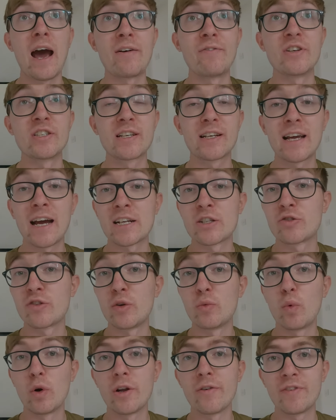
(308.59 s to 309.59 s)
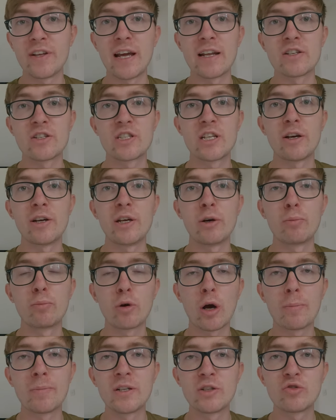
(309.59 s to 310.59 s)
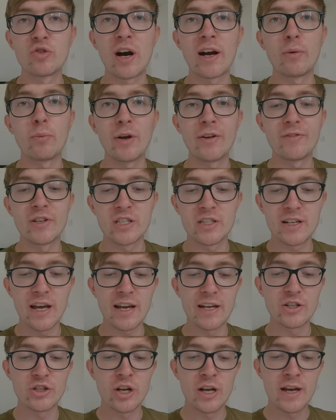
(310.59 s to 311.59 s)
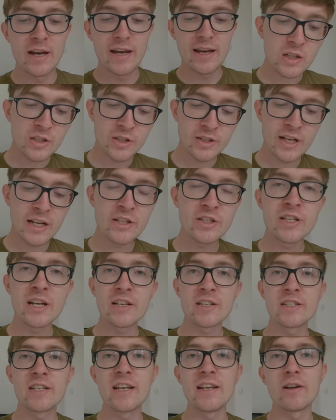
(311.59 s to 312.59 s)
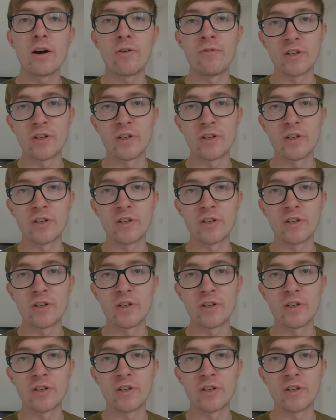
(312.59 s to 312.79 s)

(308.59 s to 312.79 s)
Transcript: and there's a category 1 at the end, so he'll probably try and win the stage. Stage 16